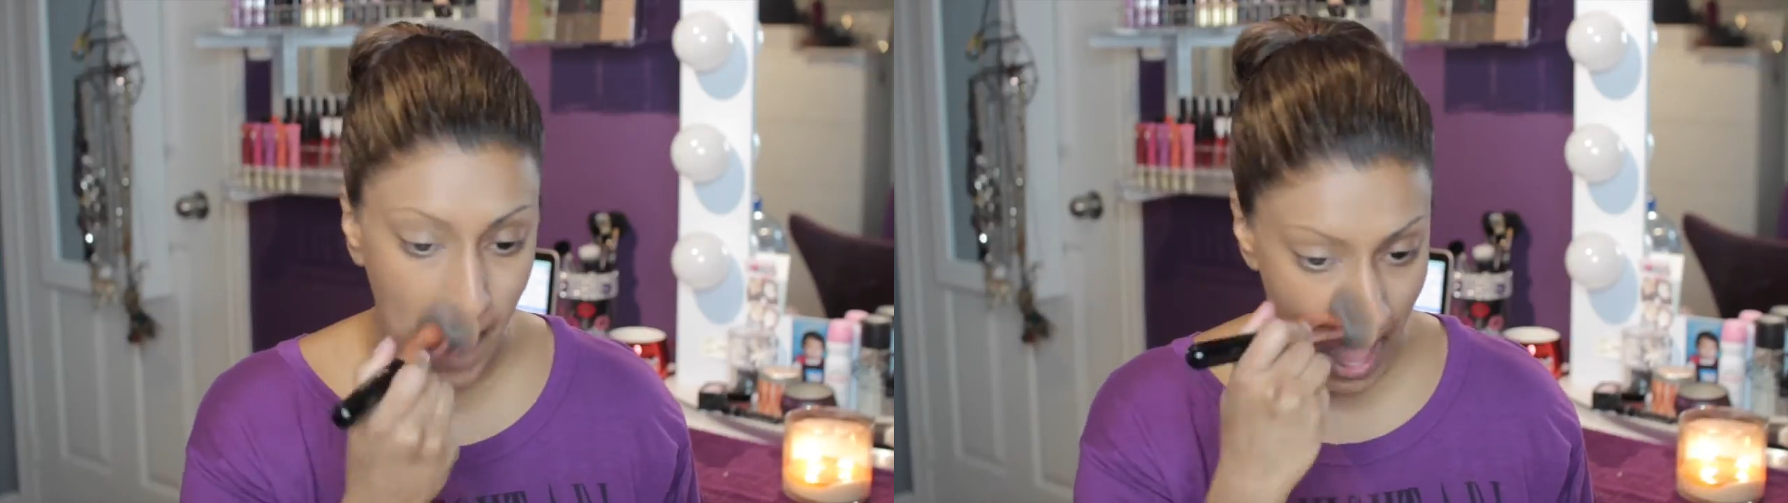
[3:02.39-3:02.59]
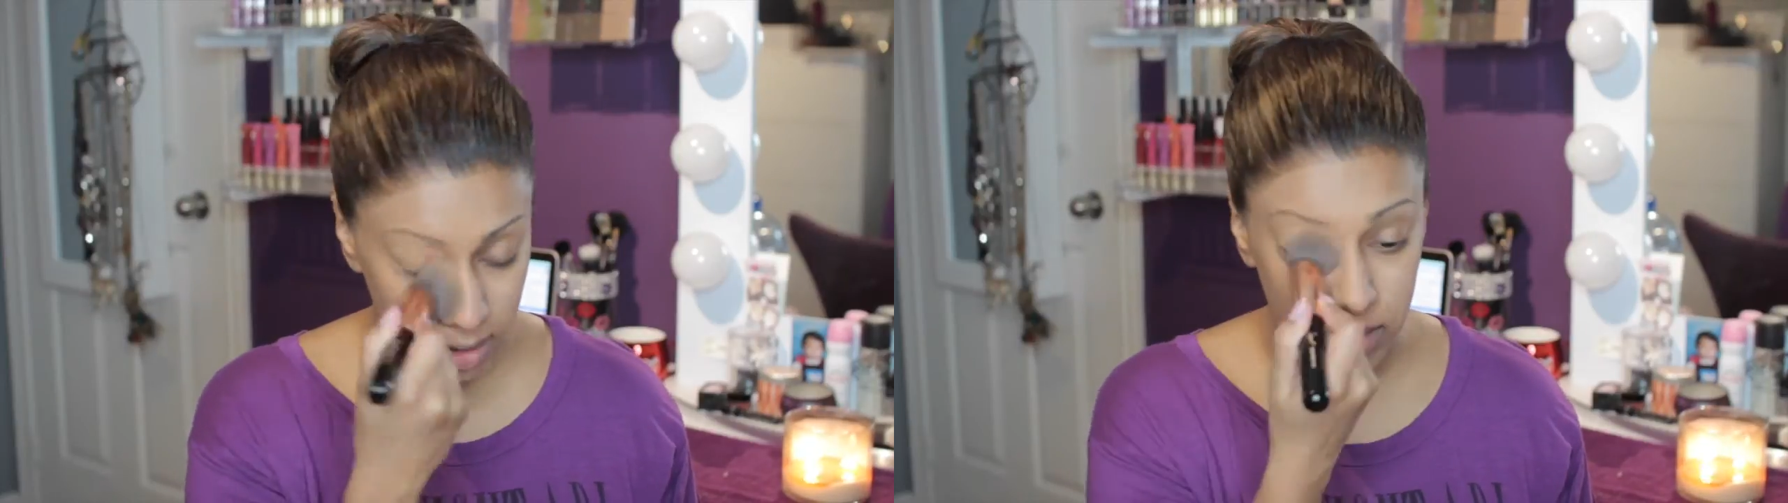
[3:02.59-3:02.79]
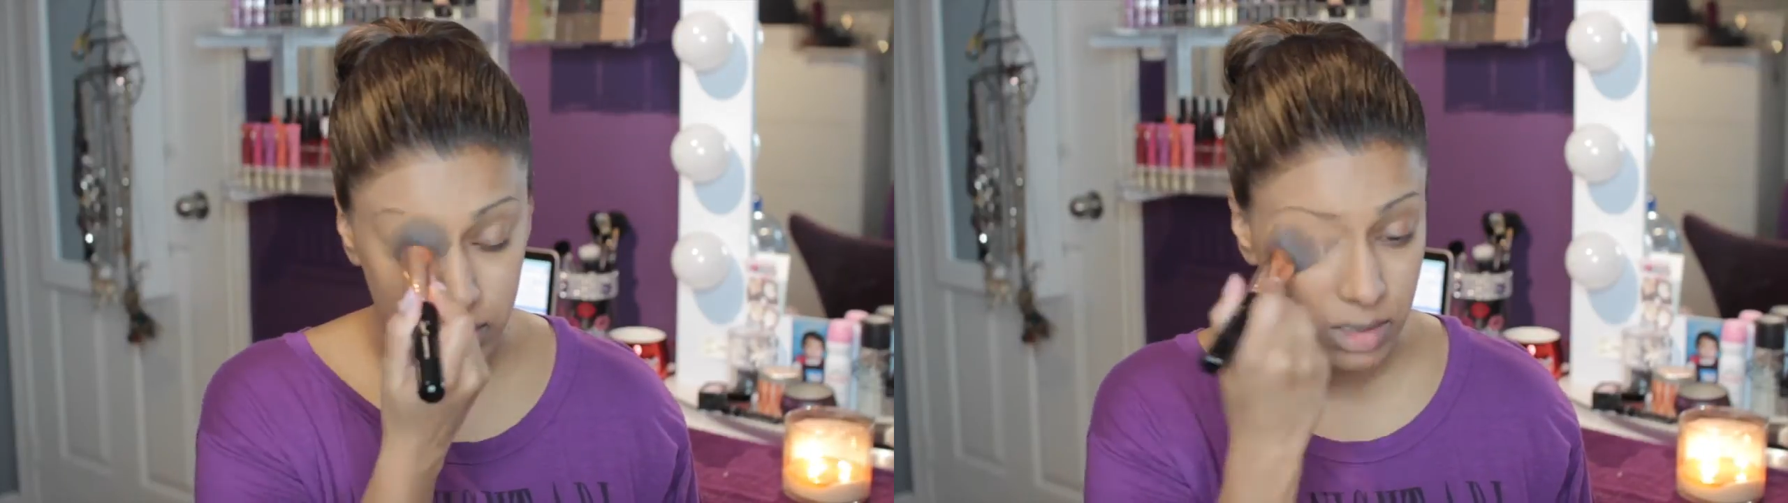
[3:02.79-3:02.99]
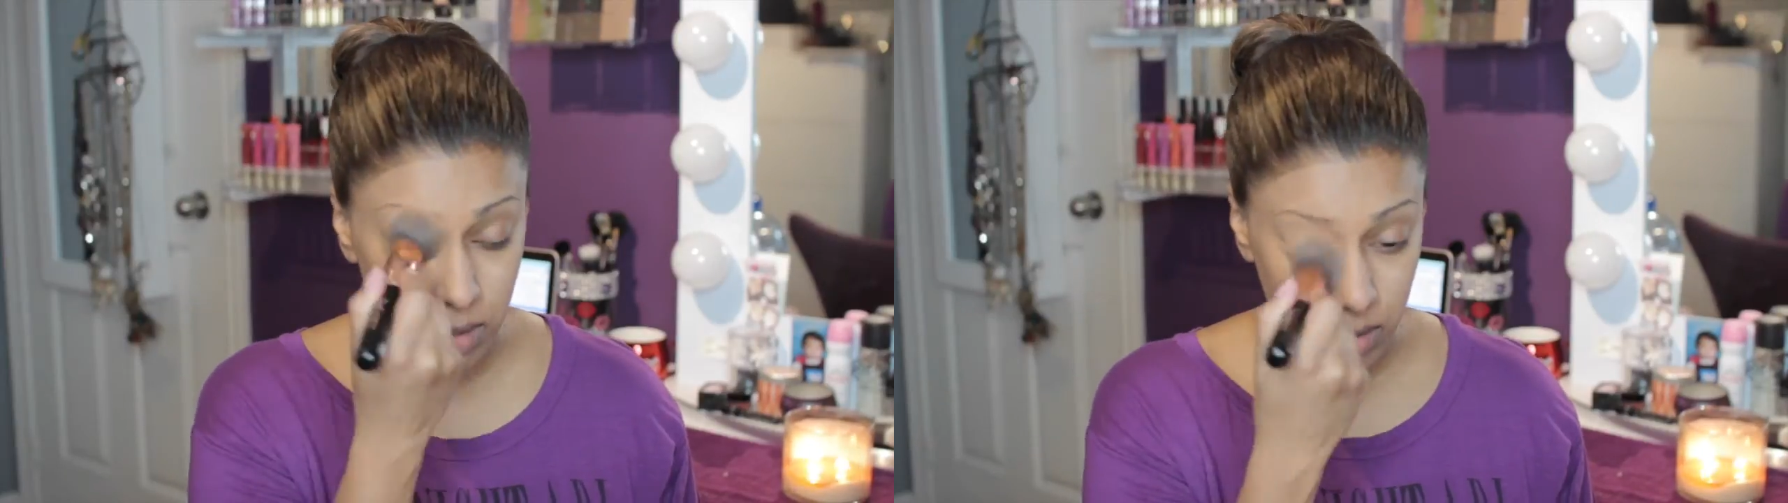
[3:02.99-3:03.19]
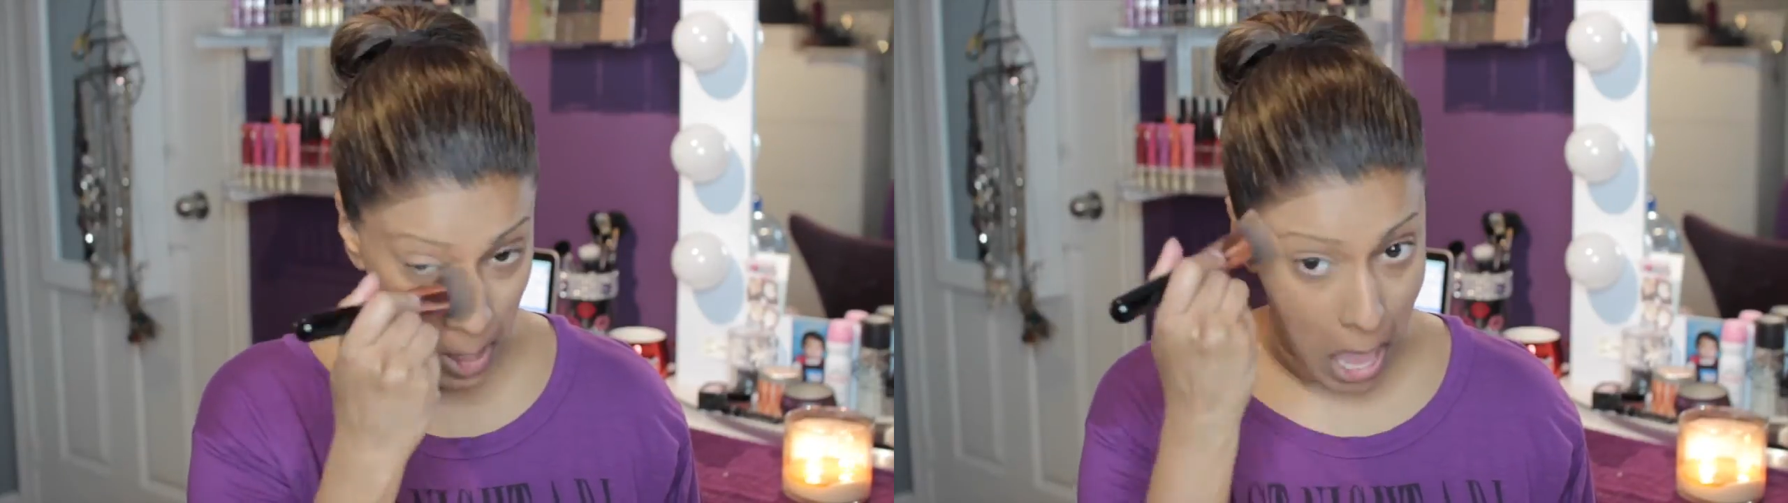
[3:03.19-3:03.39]

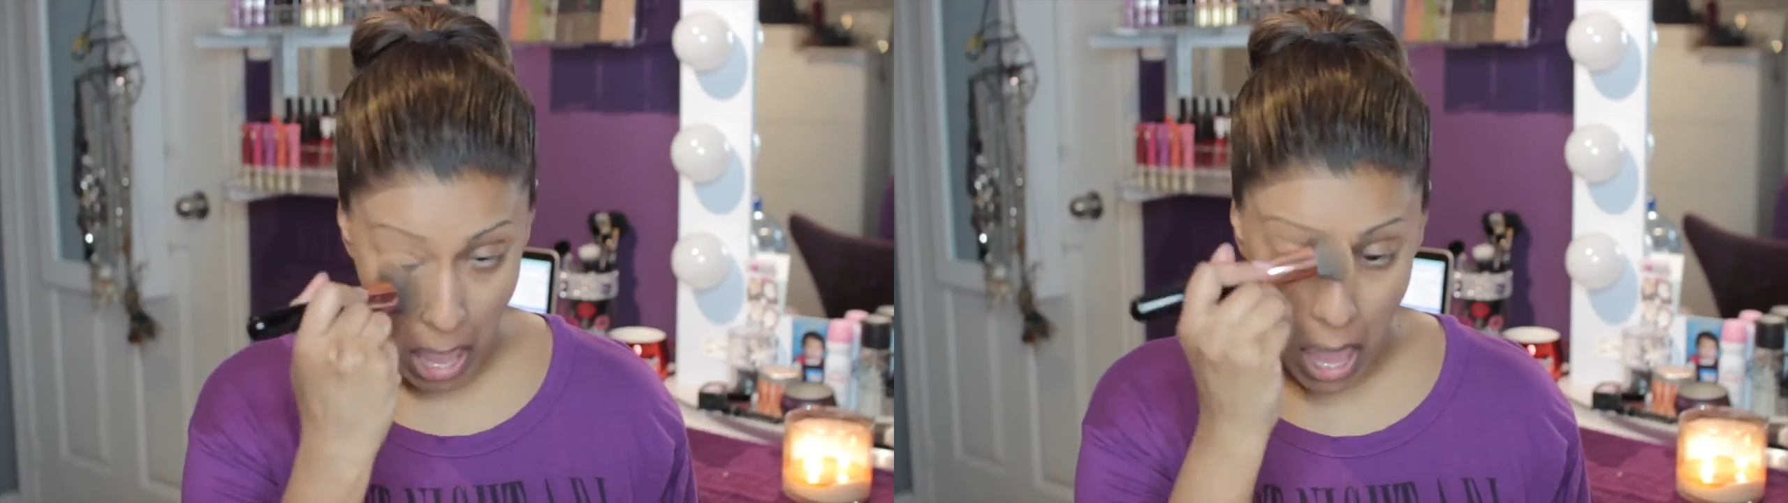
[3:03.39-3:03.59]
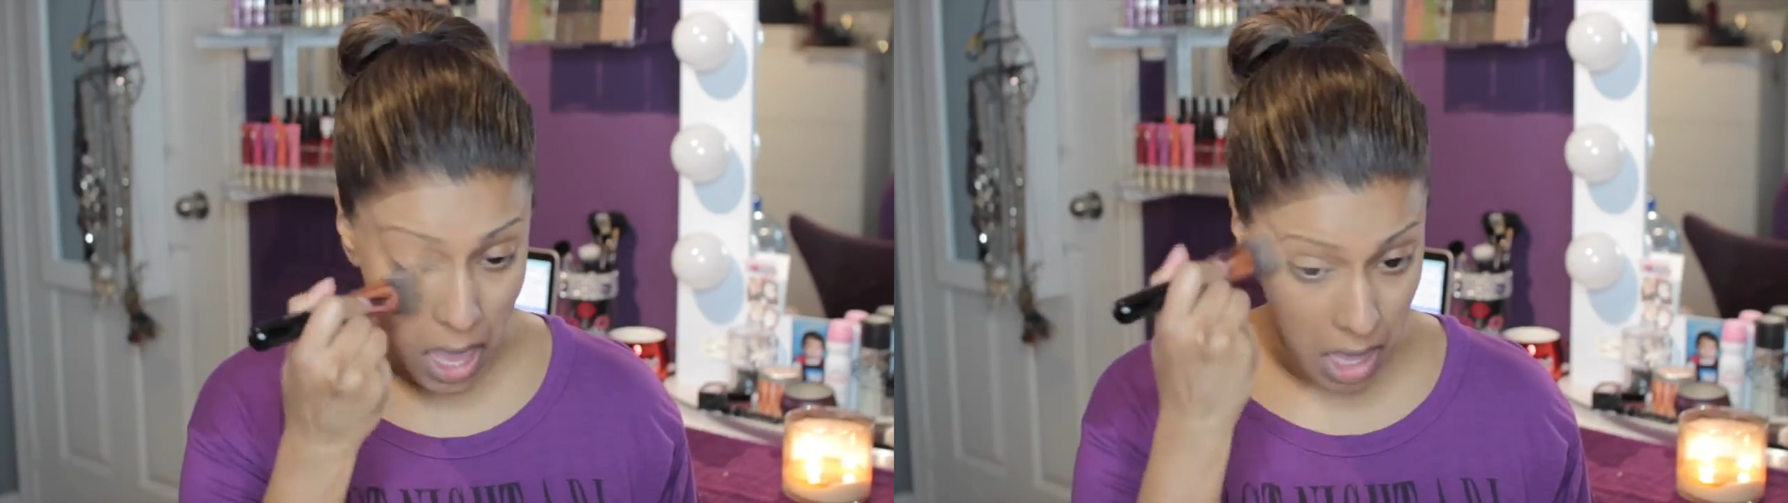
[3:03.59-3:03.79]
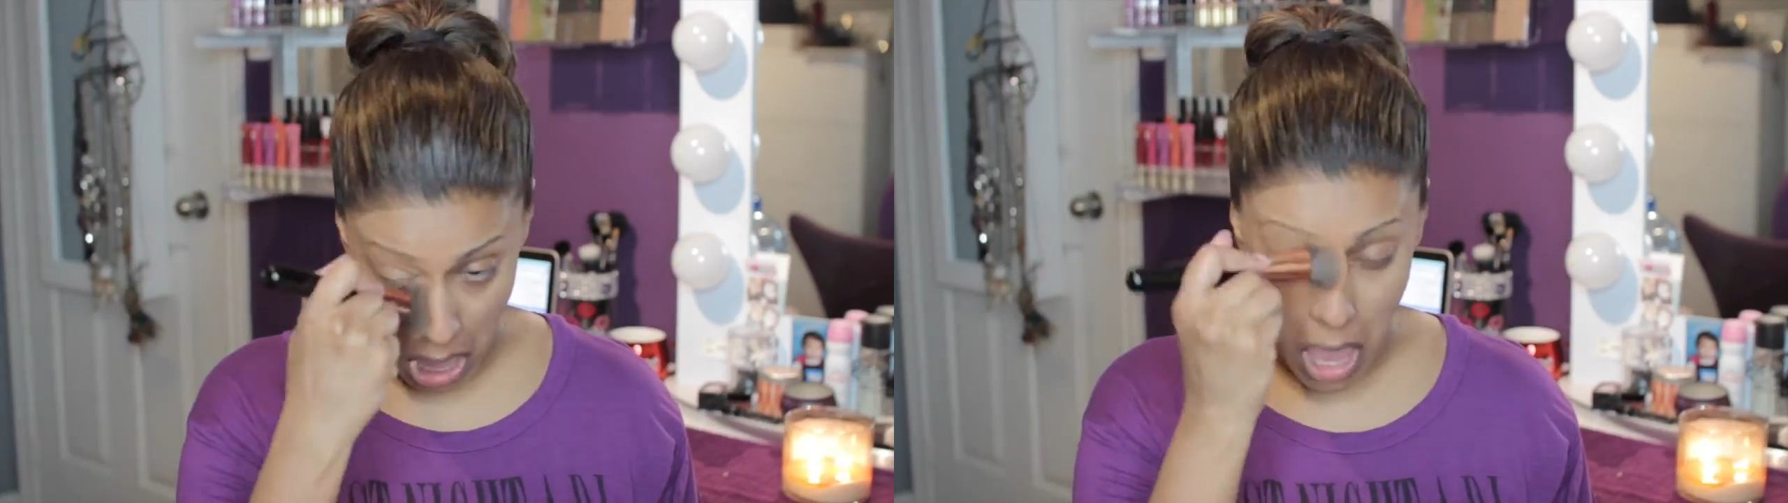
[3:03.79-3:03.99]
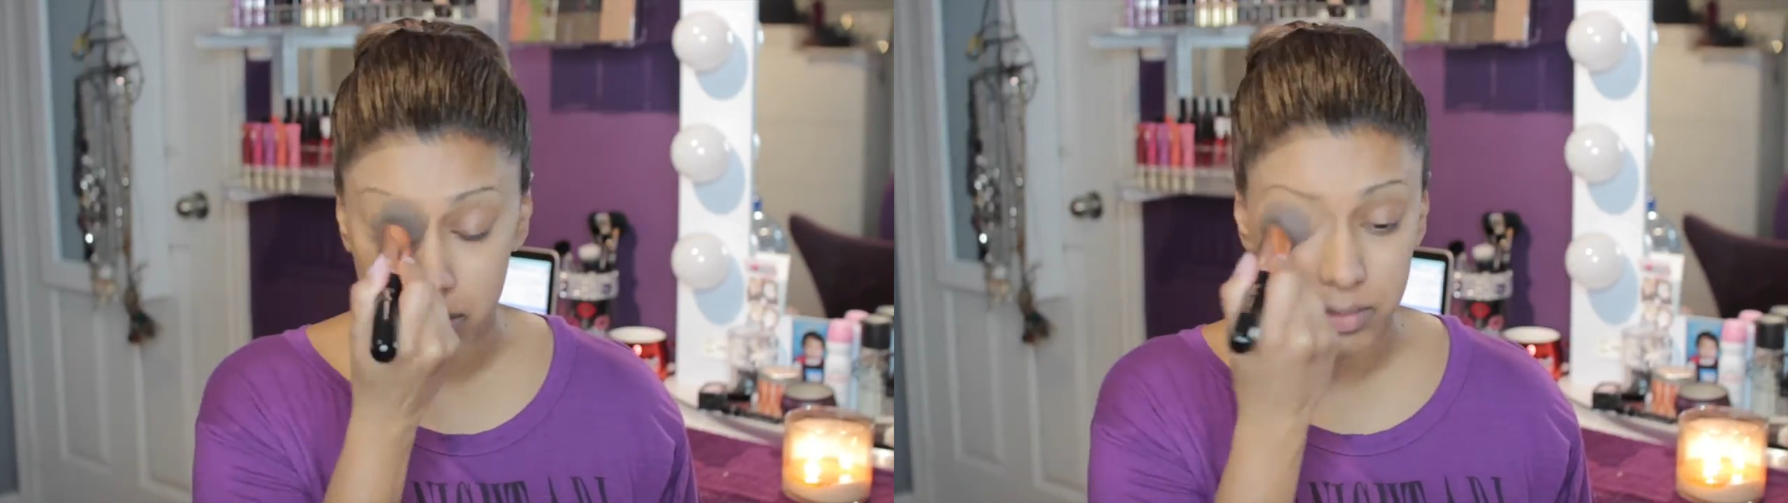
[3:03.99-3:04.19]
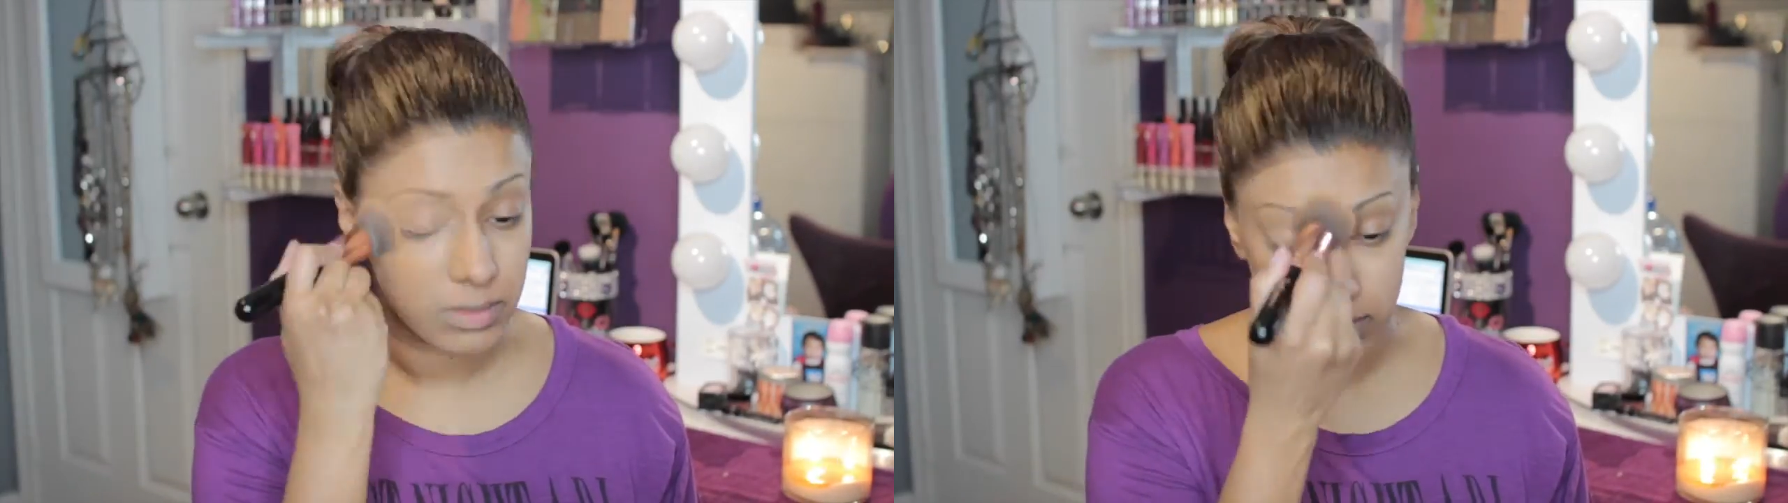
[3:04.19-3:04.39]
your look, this